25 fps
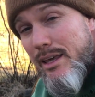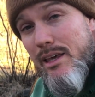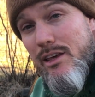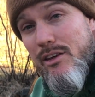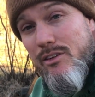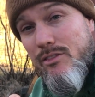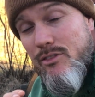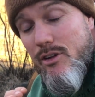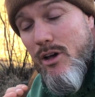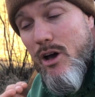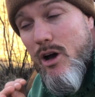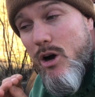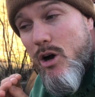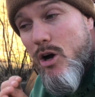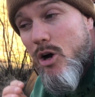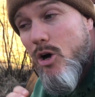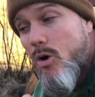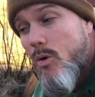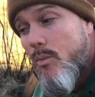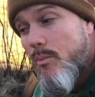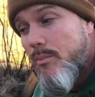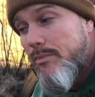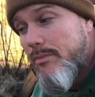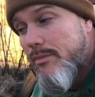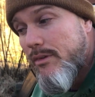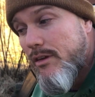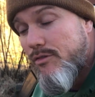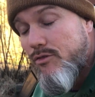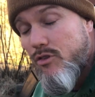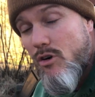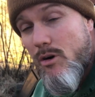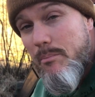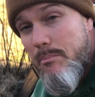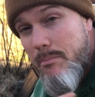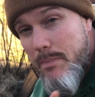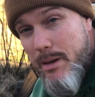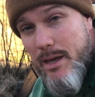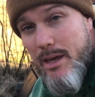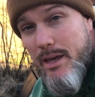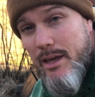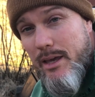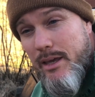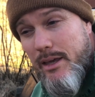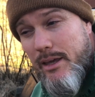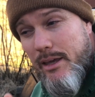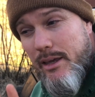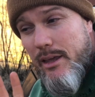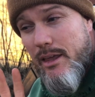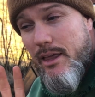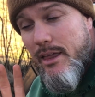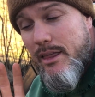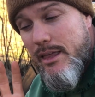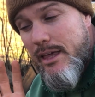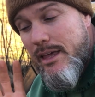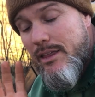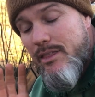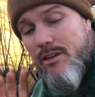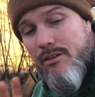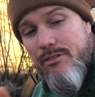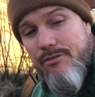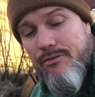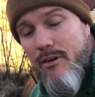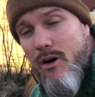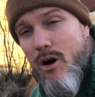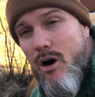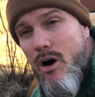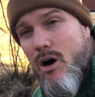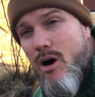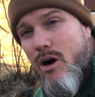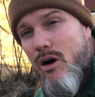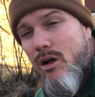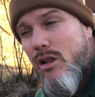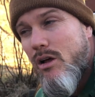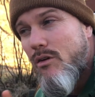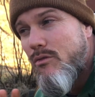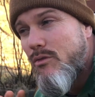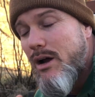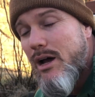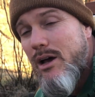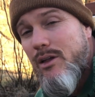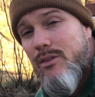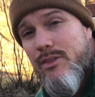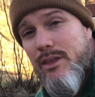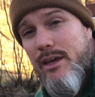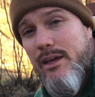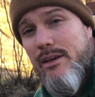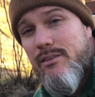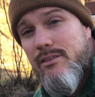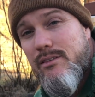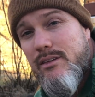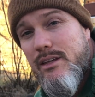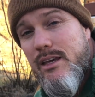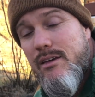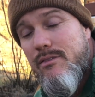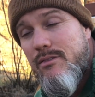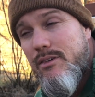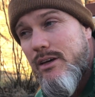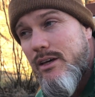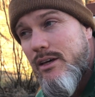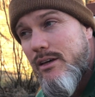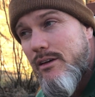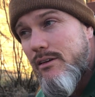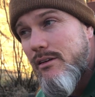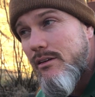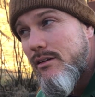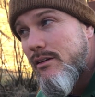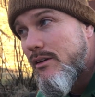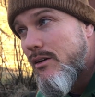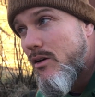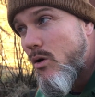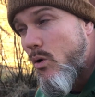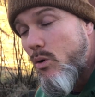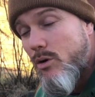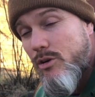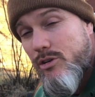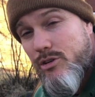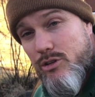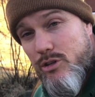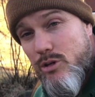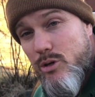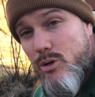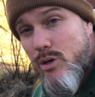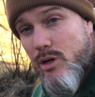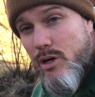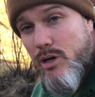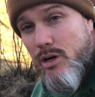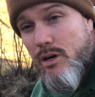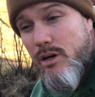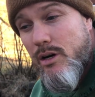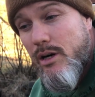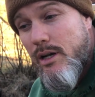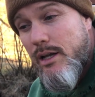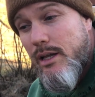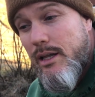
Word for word: So for me, in the fall around Thanksgiving or sooner,